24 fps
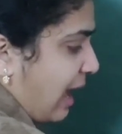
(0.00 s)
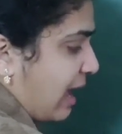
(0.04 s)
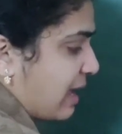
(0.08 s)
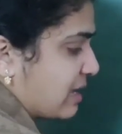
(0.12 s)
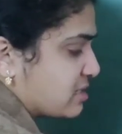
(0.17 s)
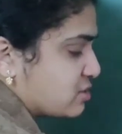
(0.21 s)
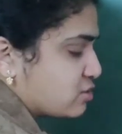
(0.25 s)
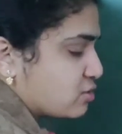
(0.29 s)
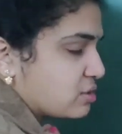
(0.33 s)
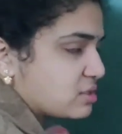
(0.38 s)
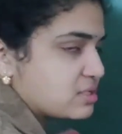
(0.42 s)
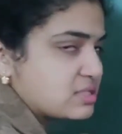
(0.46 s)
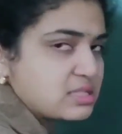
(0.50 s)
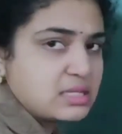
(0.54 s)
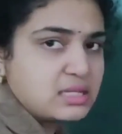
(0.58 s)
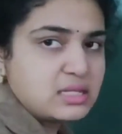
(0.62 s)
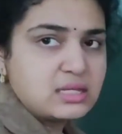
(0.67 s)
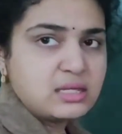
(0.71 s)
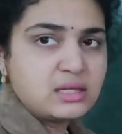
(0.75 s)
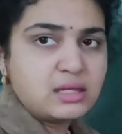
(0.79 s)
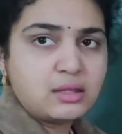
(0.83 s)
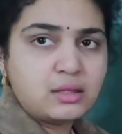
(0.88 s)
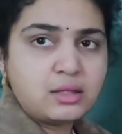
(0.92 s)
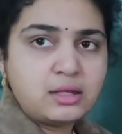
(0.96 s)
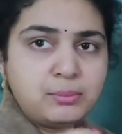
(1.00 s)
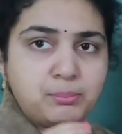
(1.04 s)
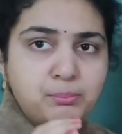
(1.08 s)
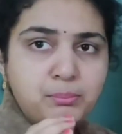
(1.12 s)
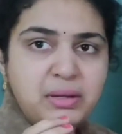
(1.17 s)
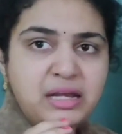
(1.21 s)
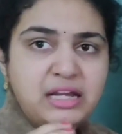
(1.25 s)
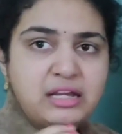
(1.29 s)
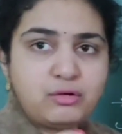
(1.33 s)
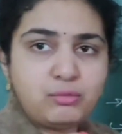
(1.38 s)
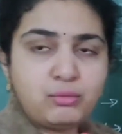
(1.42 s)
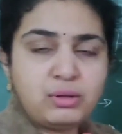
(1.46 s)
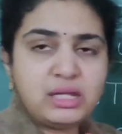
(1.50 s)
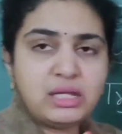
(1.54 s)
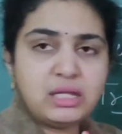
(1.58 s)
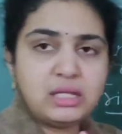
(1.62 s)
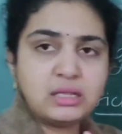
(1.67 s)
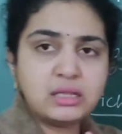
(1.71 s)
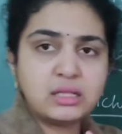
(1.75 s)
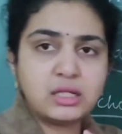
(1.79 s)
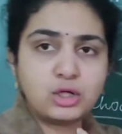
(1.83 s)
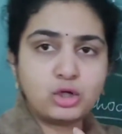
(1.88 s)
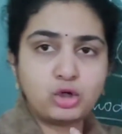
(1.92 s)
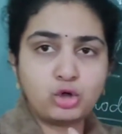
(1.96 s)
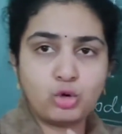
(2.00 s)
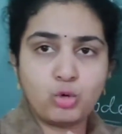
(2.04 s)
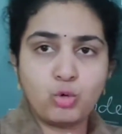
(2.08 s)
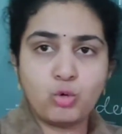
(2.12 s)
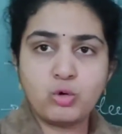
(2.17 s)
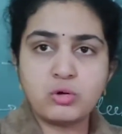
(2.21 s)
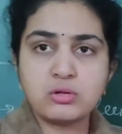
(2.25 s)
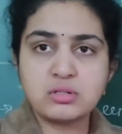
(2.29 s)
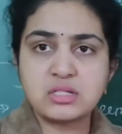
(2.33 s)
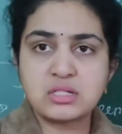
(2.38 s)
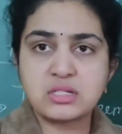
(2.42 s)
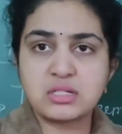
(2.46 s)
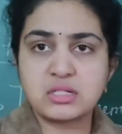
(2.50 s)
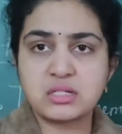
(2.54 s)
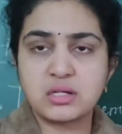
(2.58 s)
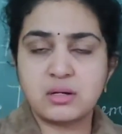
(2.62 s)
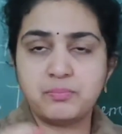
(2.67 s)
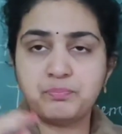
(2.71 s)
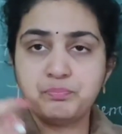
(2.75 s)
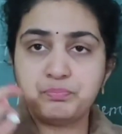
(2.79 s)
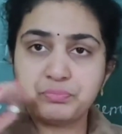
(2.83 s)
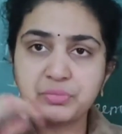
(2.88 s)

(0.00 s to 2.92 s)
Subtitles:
As see in between the toes,